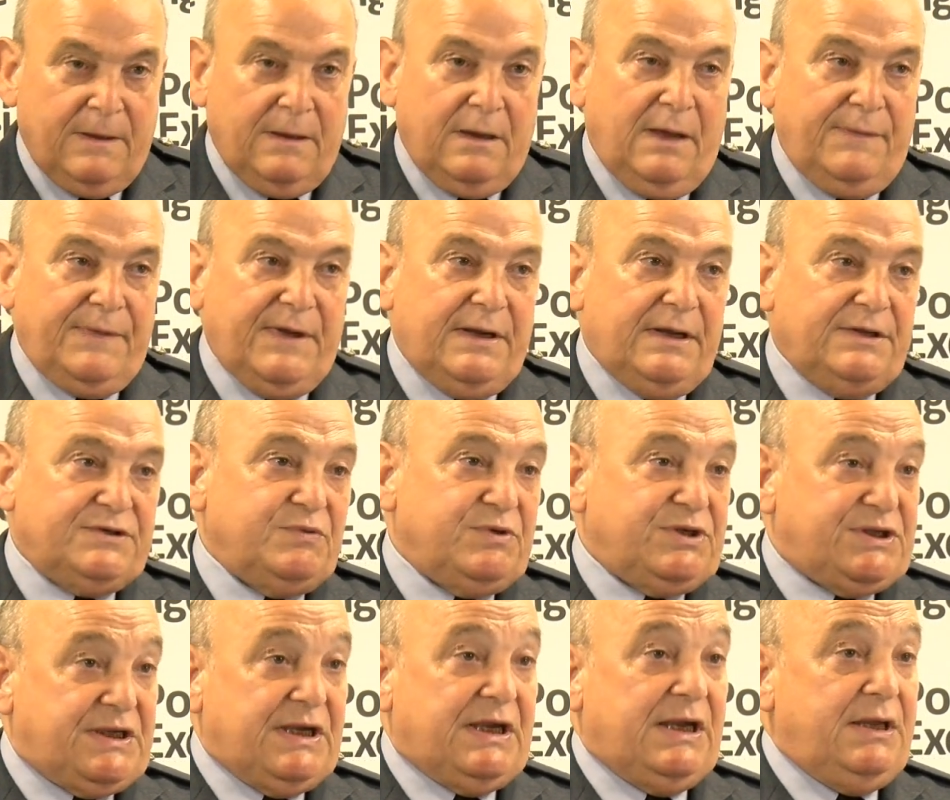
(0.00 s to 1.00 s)
And then as we
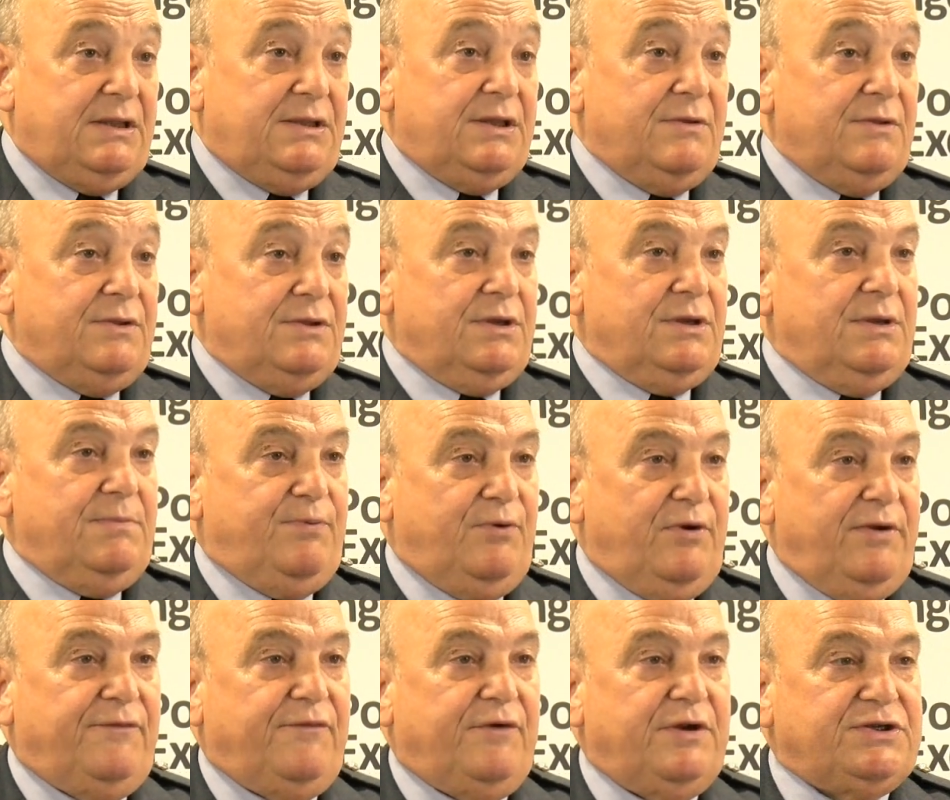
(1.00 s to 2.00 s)
see the
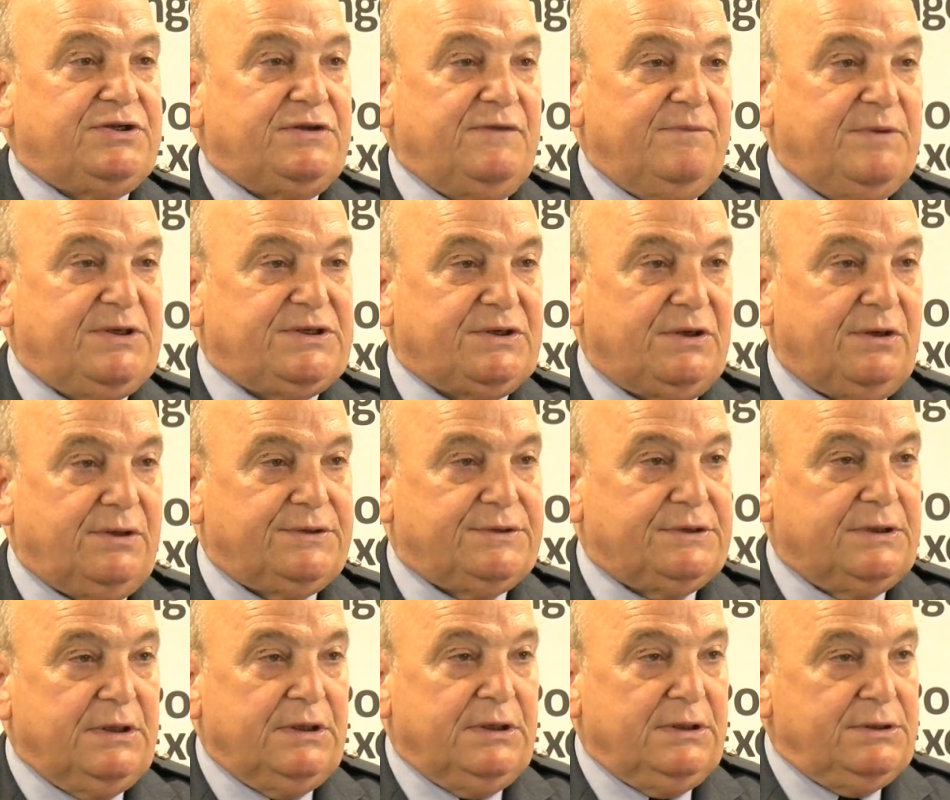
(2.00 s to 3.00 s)
proliferation of missiles,
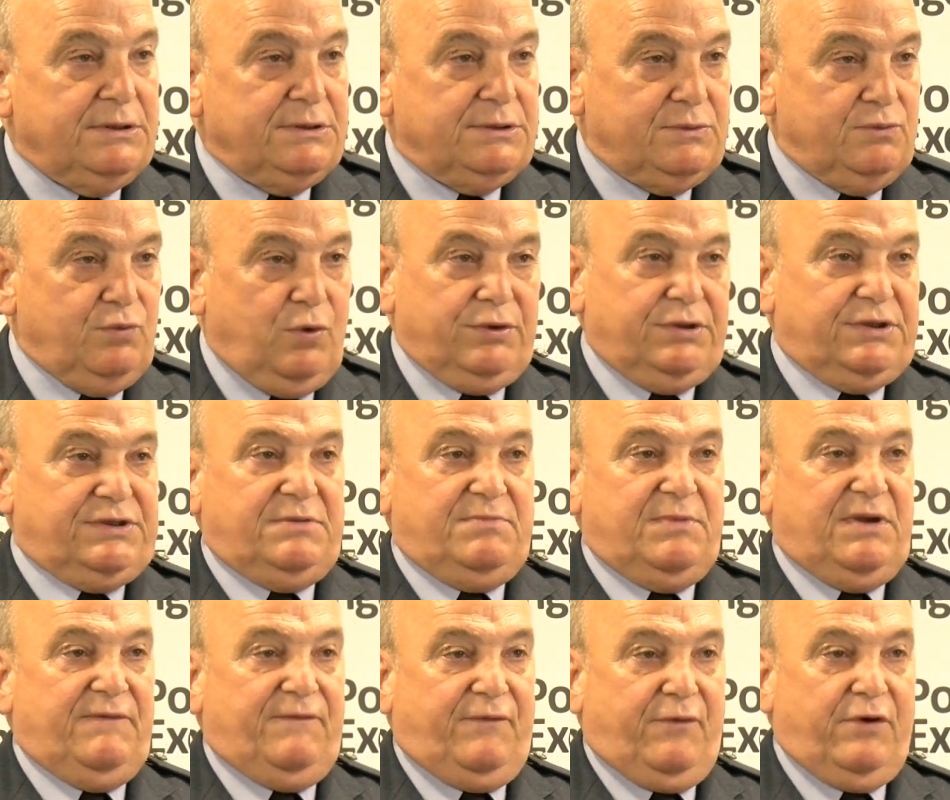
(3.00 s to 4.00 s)
what does it
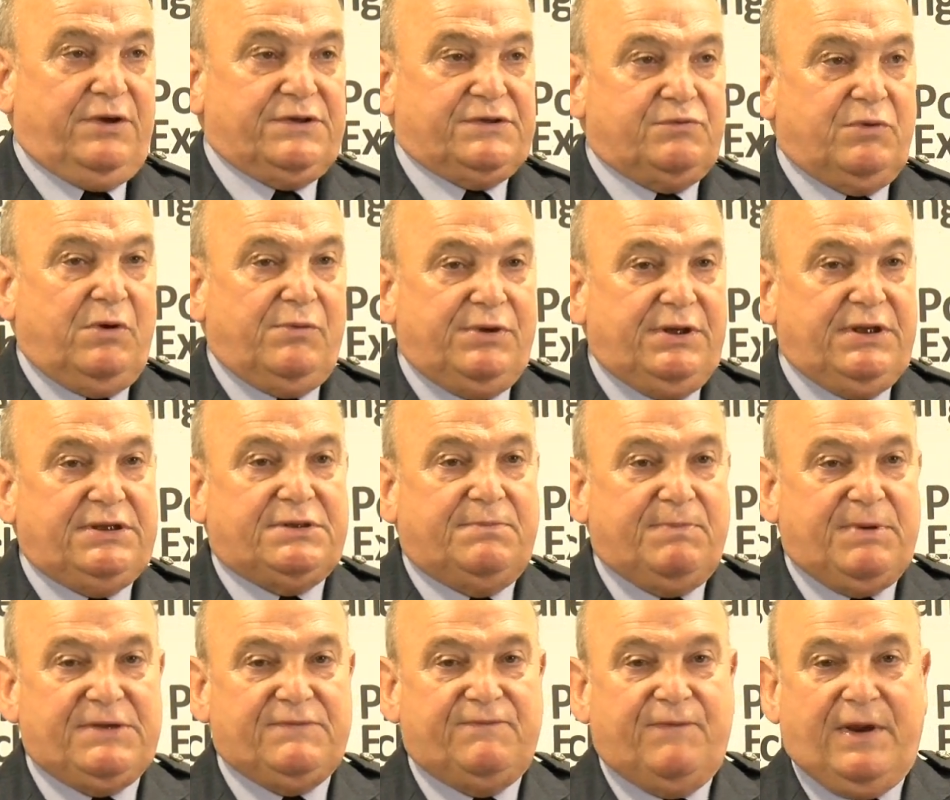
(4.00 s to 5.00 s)
mean for us? Well, we need to
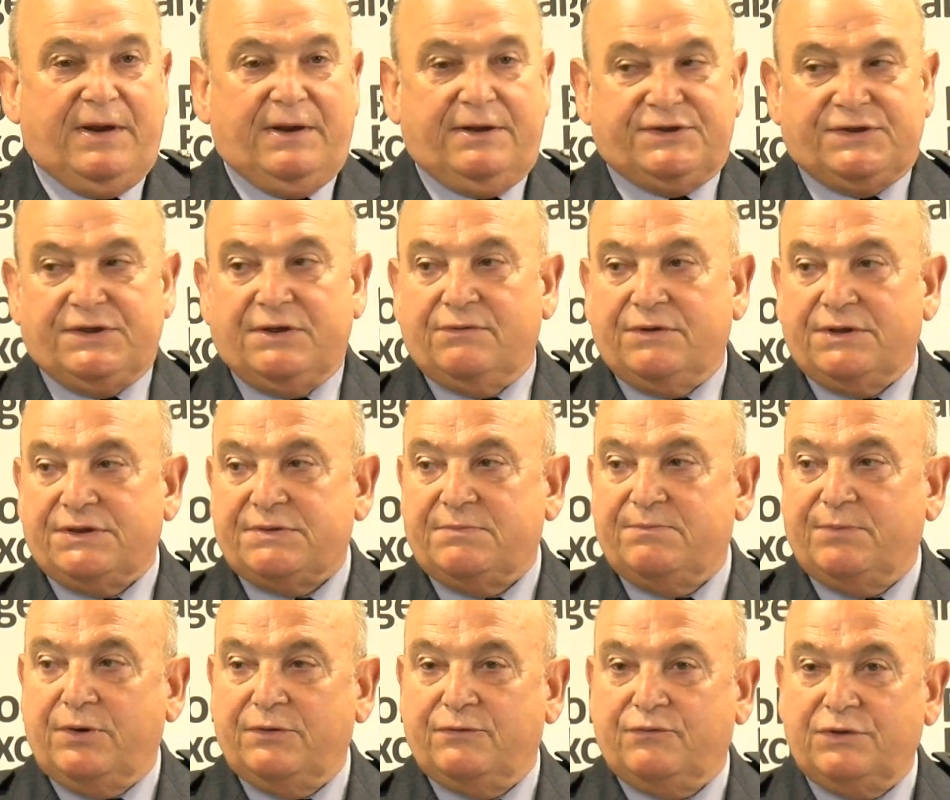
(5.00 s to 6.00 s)
be very serious in
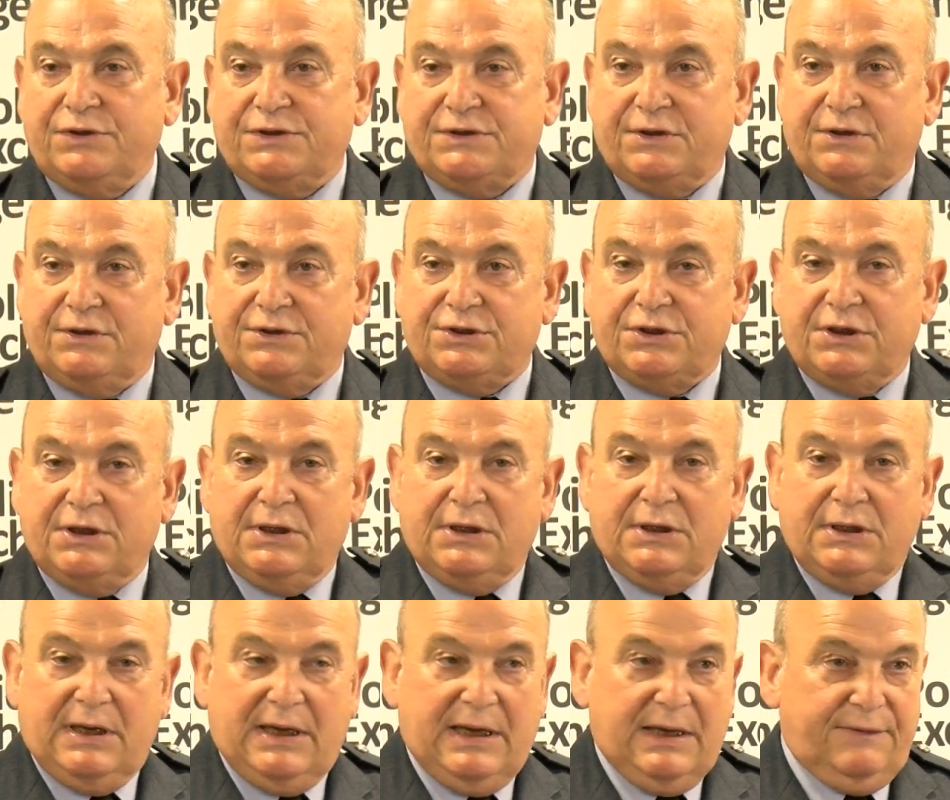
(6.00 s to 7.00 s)
both research
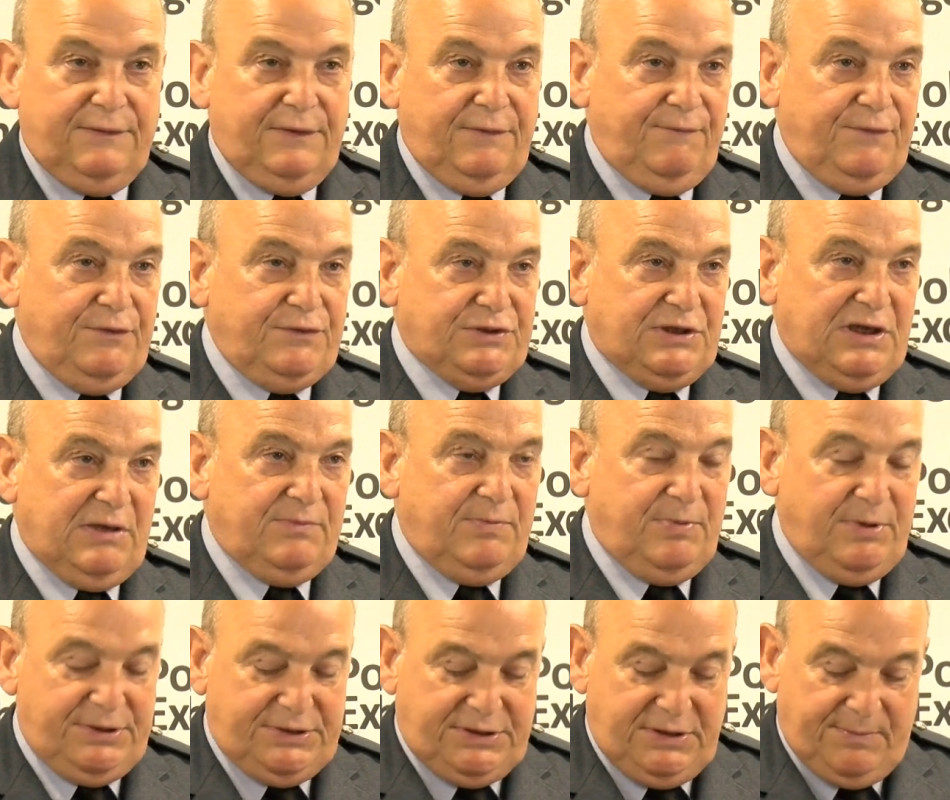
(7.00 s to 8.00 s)
and in future
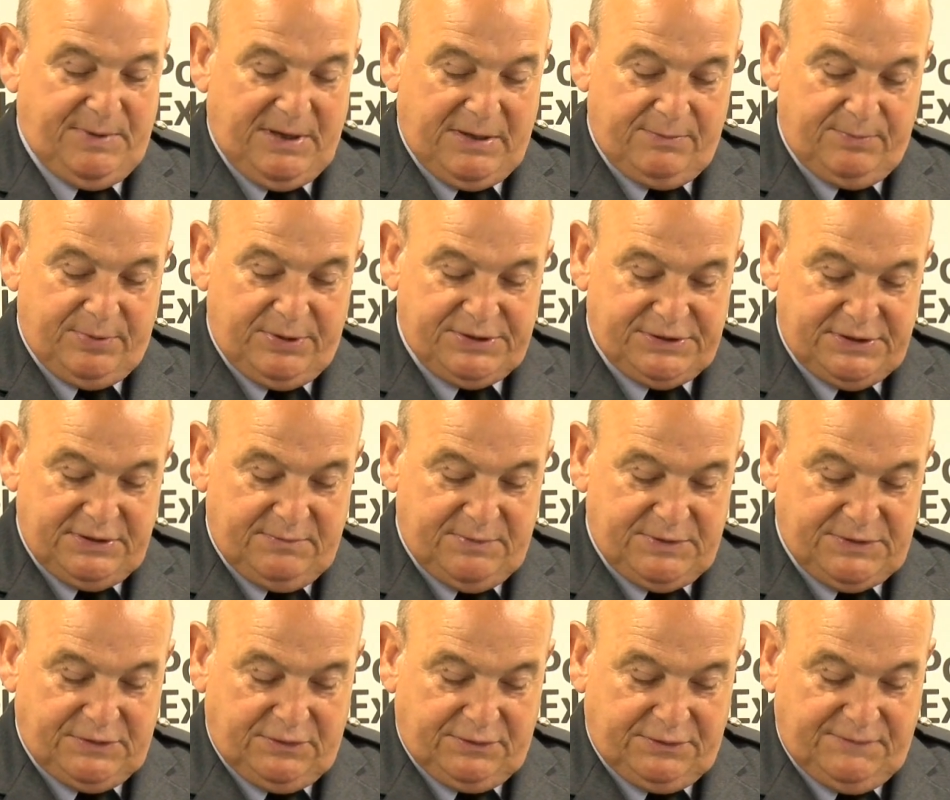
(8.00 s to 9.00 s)
capability about ballistic
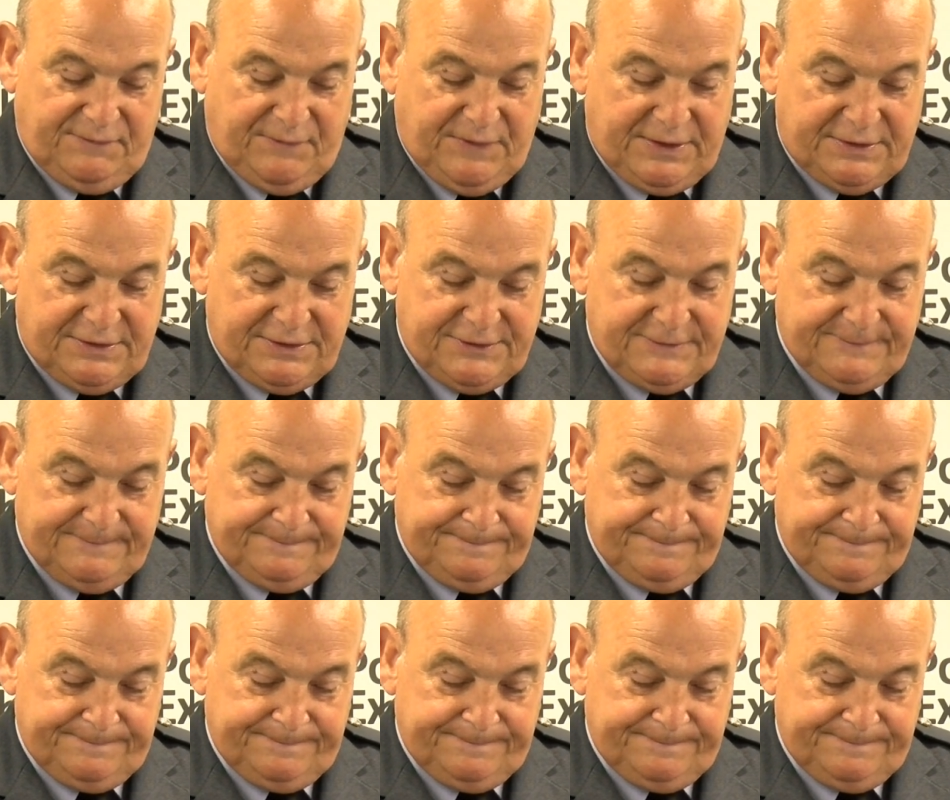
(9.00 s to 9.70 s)
missile defense.